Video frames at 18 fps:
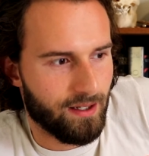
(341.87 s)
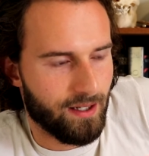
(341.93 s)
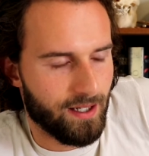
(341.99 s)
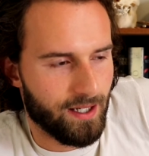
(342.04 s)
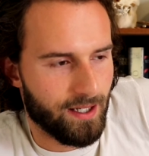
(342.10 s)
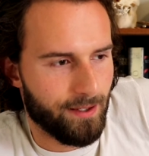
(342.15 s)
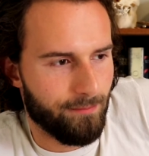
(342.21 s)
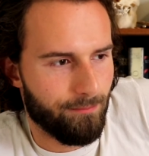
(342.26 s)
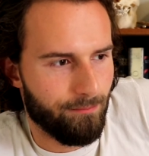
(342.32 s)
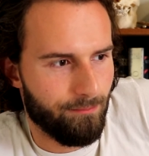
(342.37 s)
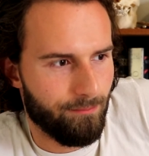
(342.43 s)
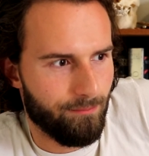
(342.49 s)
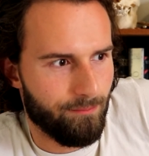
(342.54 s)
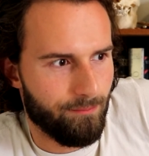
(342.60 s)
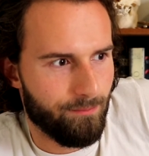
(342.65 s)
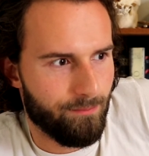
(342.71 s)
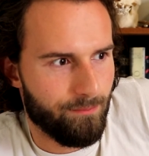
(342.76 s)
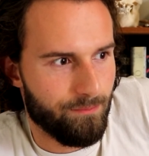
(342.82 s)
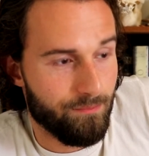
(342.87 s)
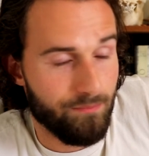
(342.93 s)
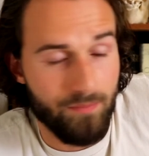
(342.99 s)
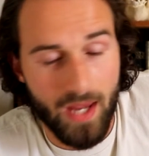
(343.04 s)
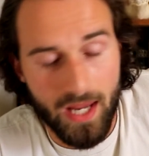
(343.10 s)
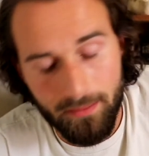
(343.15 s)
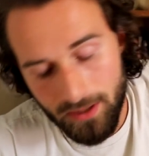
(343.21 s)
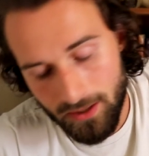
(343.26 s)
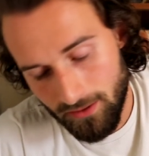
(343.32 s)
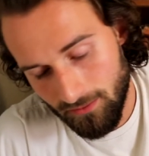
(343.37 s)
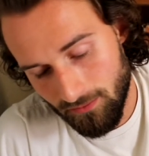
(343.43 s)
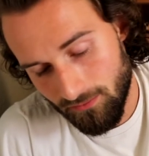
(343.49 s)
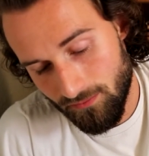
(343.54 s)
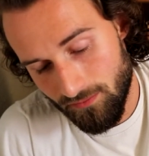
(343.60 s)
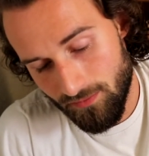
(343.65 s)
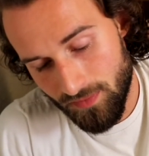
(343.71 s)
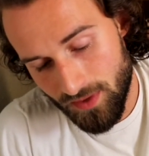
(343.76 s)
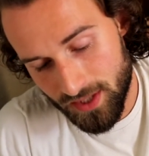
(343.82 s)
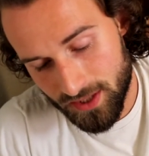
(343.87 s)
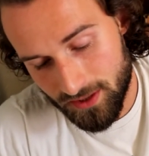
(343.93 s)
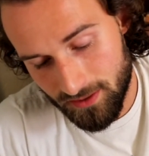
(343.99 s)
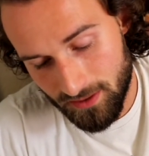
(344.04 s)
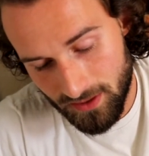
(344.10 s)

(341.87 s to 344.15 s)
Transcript: um, maybe this,